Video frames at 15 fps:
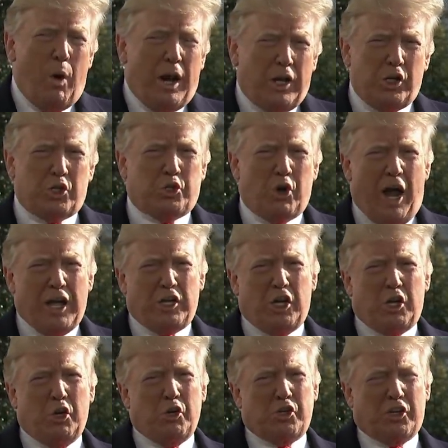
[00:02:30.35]
what he's trying
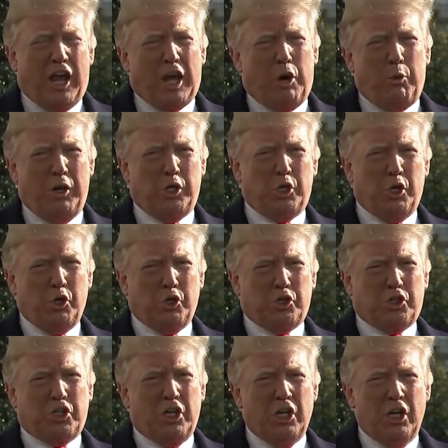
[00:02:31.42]
to do is get a
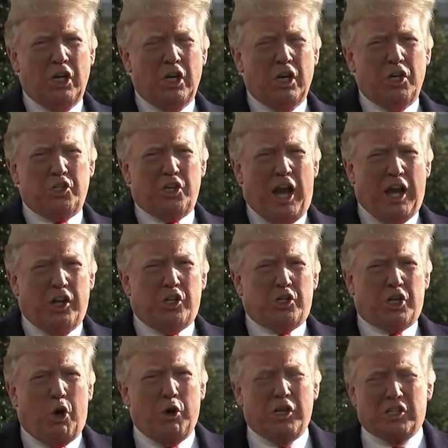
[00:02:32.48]
reduced sentence.
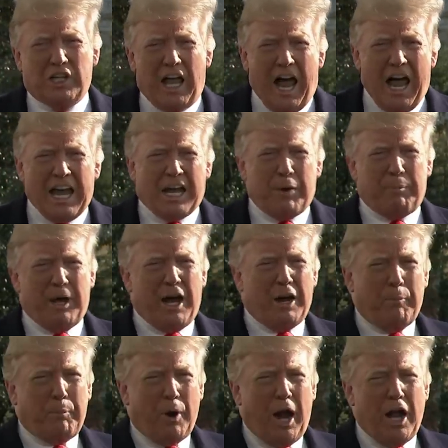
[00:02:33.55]
So he's lying
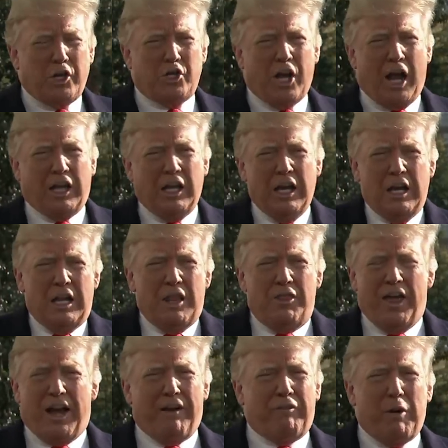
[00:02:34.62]
about a project
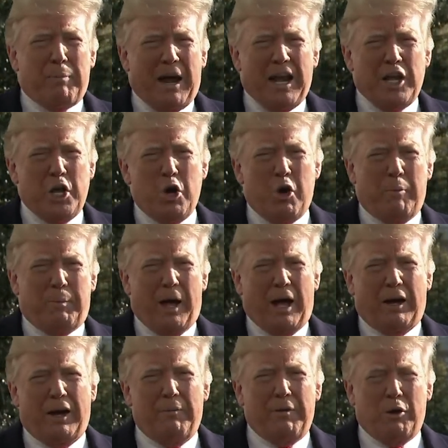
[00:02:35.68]
that everybody knew
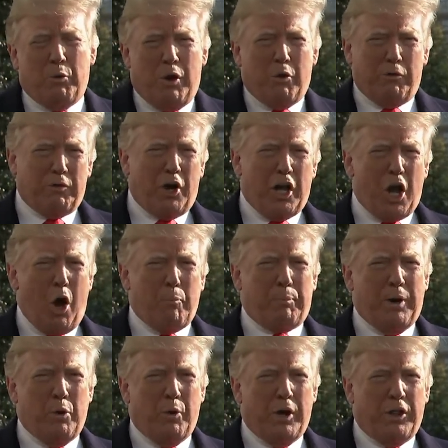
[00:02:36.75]
about. I mean, we were very
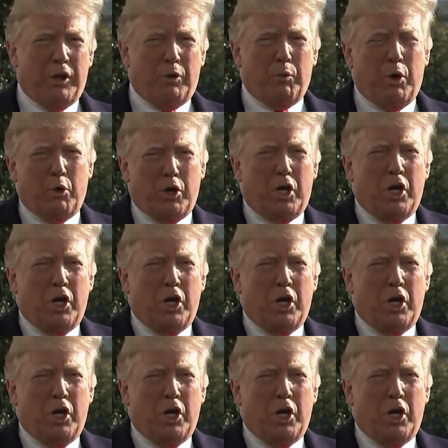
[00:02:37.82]
open with it.